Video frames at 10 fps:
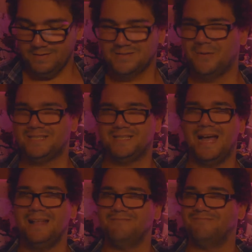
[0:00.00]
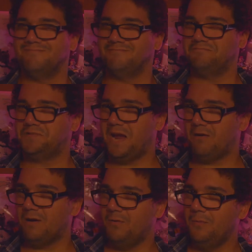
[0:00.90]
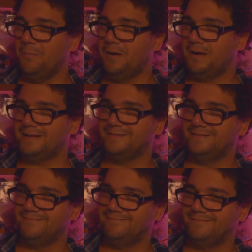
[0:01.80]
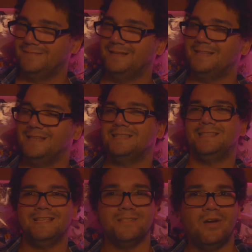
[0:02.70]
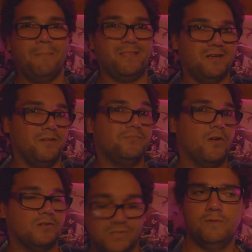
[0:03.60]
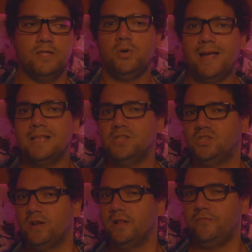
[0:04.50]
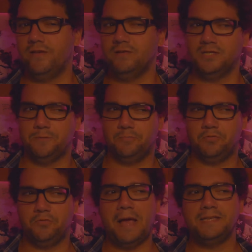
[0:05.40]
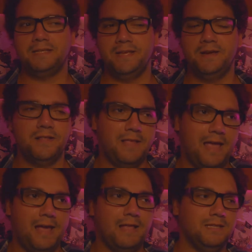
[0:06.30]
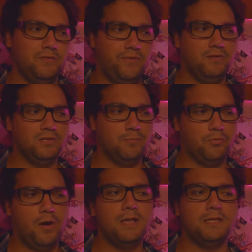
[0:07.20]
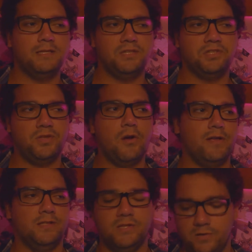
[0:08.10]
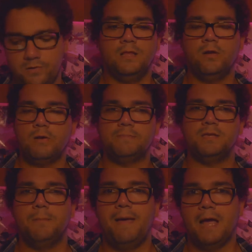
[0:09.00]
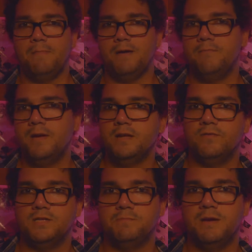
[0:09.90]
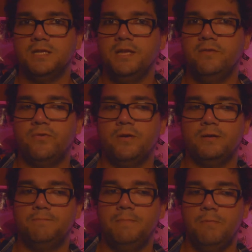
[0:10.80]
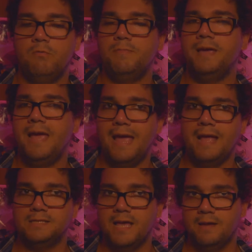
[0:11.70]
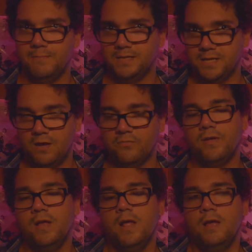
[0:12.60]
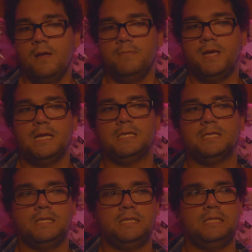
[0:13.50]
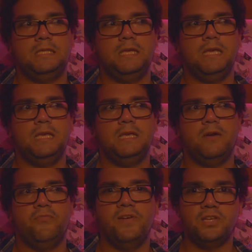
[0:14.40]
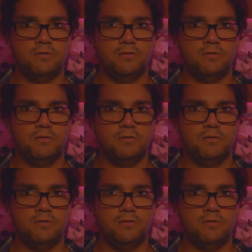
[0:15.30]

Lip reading: So it's not terrible, but let's talk about the good first. With the Joy-Cons inserted, it feels surprisingly good in the hands, and it feels surprisingly sturdy too. The little grips on the back make a big difference, especially for people with big hands like myself, because the official